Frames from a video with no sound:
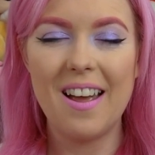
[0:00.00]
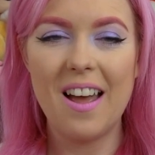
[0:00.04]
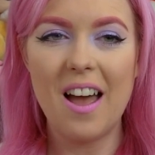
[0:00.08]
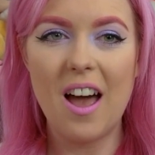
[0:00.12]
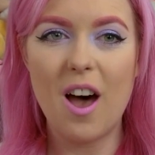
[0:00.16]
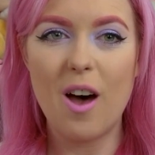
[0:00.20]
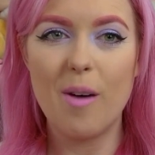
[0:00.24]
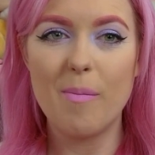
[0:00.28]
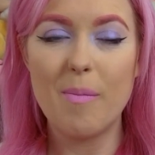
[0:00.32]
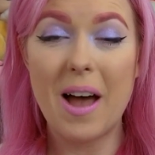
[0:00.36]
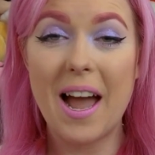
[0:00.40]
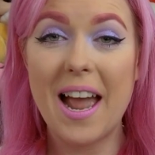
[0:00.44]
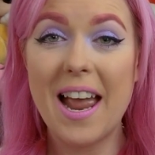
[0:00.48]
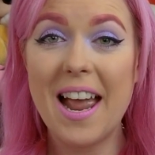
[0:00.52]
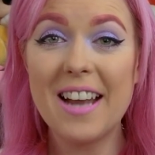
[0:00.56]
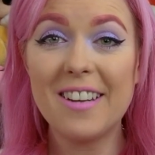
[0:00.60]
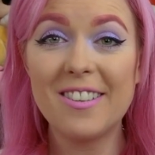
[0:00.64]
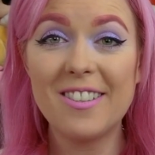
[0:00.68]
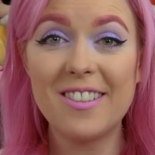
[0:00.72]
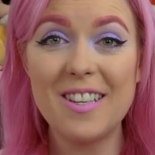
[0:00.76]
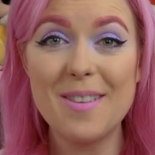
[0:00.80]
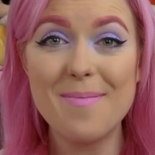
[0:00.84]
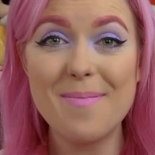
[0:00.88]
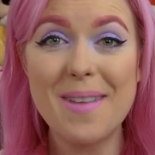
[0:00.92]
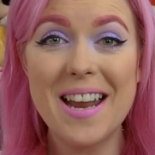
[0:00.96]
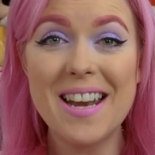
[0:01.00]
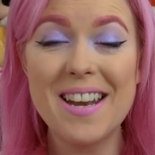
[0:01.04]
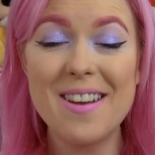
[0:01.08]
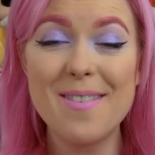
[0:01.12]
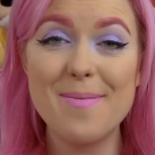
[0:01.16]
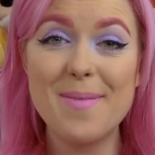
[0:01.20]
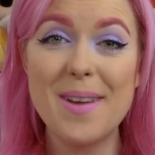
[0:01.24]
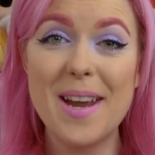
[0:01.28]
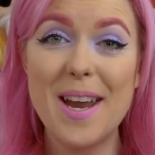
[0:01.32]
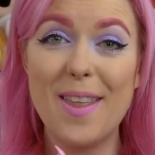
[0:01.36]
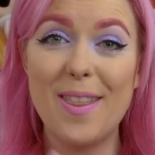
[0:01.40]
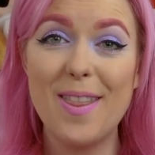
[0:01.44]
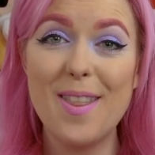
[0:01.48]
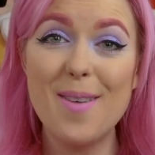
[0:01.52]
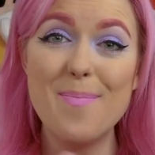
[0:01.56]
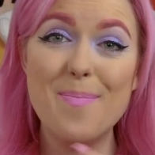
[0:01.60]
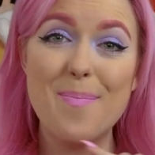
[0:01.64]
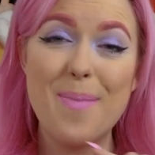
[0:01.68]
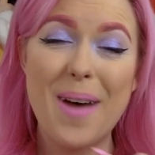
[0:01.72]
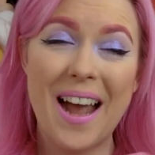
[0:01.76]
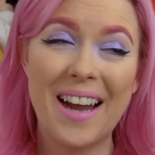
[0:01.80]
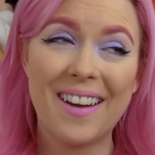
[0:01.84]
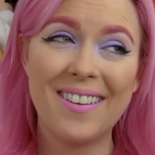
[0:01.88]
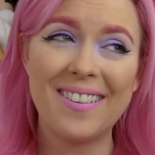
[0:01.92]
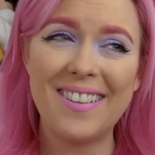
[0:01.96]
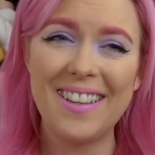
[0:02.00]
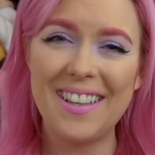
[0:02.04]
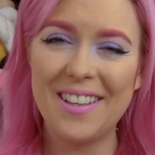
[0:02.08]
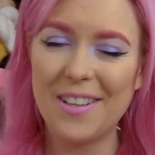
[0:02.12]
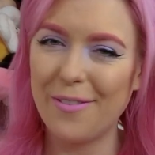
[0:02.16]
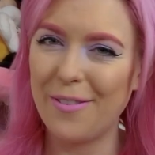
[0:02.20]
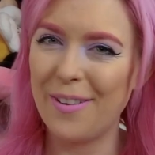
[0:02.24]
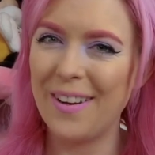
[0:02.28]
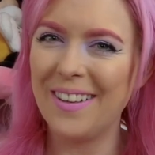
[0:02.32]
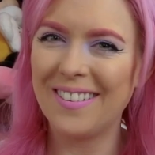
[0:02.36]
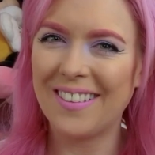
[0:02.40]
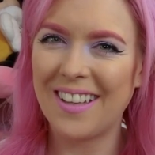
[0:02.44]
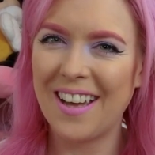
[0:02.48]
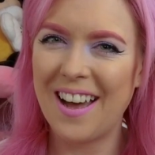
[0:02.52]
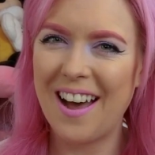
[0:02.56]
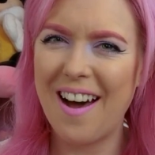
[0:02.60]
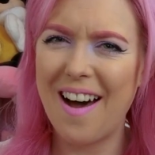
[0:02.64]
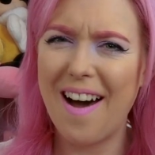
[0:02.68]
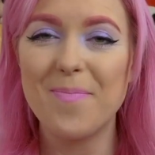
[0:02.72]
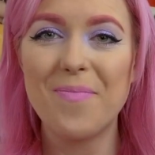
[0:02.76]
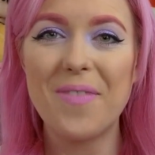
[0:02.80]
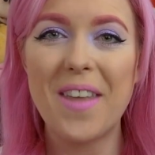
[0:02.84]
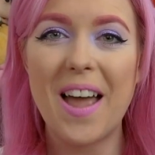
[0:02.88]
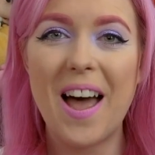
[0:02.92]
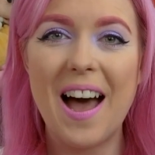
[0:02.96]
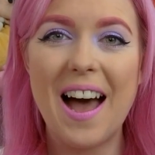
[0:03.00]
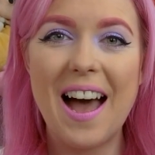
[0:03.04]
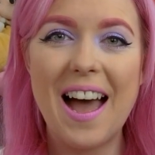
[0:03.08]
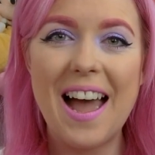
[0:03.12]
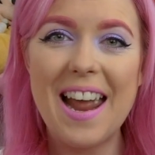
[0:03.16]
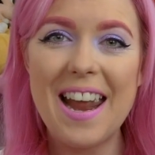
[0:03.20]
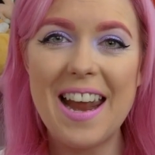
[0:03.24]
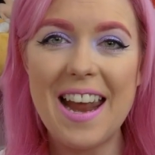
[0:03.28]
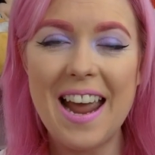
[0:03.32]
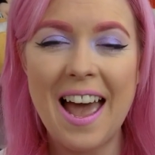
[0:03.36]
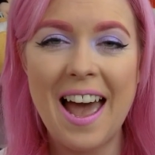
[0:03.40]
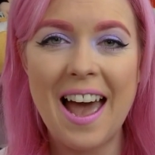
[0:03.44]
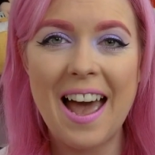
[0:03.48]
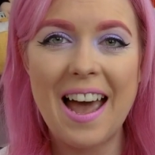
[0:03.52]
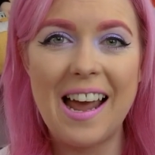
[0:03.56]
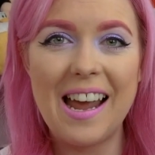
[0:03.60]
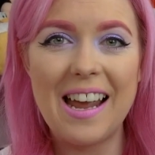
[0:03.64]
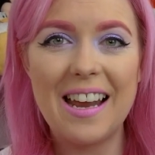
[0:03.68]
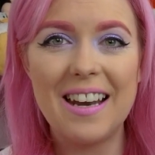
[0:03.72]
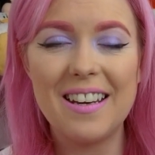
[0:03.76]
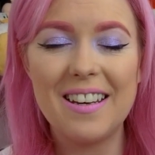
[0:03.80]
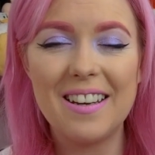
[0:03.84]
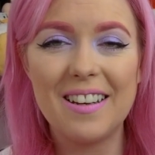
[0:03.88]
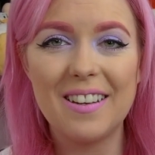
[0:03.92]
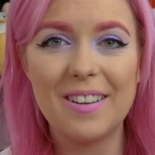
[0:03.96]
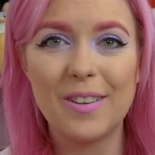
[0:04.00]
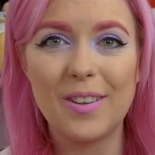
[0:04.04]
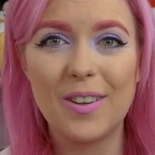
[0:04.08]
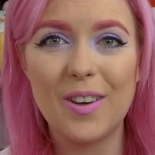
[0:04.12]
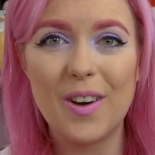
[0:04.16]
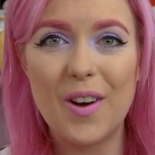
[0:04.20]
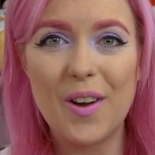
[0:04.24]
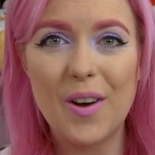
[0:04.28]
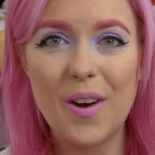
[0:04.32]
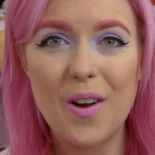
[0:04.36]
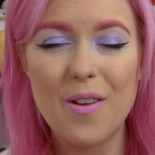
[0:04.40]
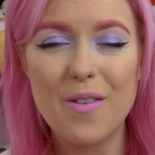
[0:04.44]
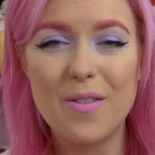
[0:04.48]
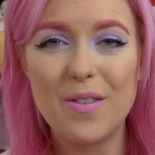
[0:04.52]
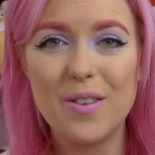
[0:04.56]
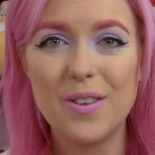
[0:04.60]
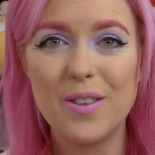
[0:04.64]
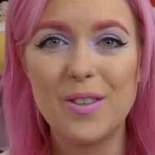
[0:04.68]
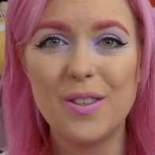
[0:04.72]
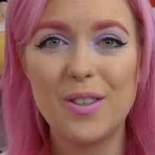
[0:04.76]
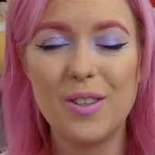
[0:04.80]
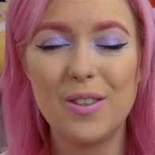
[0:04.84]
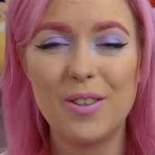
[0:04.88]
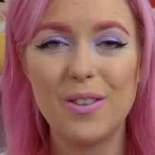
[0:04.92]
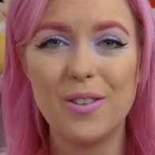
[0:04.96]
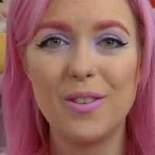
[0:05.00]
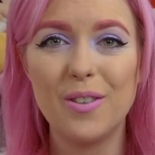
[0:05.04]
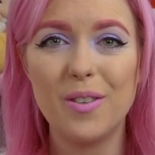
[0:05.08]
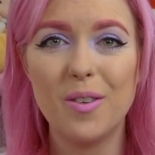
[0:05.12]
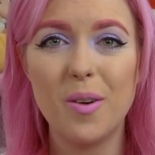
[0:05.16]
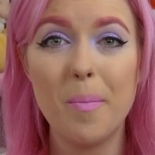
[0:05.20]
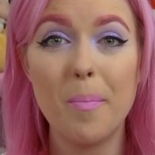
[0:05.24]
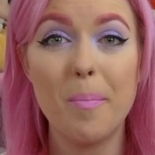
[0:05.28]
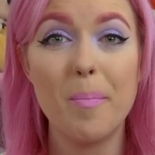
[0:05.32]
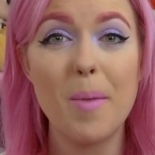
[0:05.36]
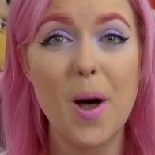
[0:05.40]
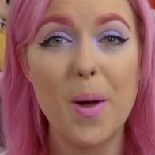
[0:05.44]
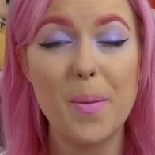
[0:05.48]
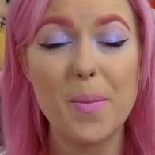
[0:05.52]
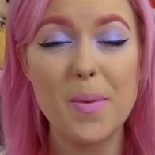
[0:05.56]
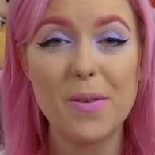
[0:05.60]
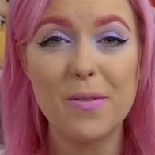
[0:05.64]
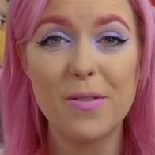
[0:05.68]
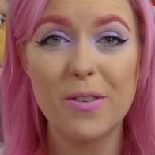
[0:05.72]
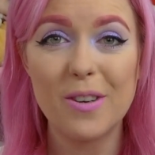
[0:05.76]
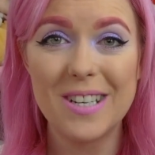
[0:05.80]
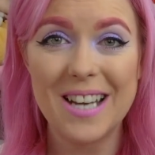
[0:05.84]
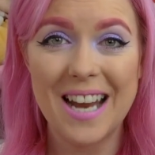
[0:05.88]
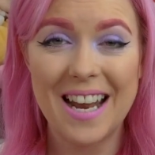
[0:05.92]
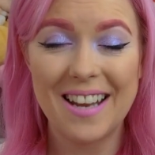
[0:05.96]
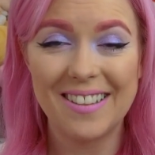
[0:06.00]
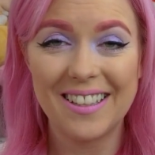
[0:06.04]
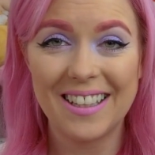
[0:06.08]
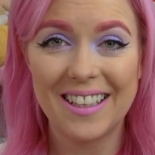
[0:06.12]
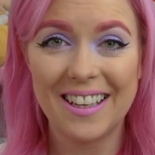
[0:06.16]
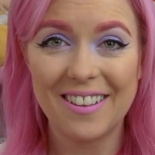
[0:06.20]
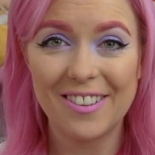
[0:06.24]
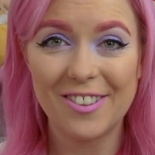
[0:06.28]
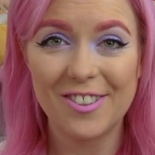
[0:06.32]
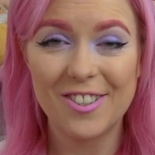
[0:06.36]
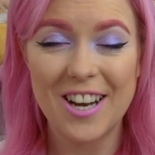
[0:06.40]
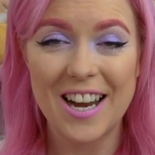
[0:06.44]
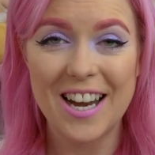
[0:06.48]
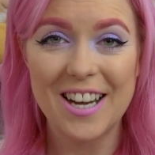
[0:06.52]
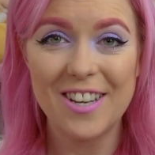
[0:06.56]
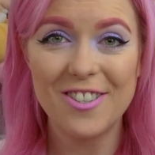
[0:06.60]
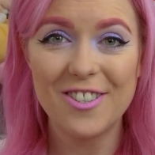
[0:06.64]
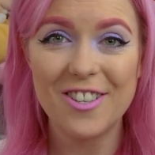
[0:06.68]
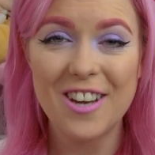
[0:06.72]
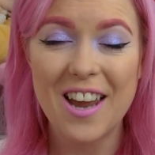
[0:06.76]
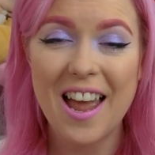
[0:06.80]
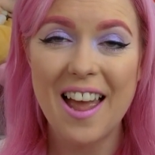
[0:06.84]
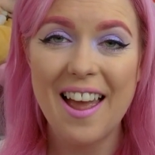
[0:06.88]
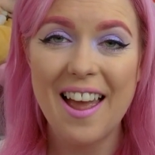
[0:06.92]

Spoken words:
I actually met him in the backseat of his car. I had gone over to Melbourne for a dancing exchange,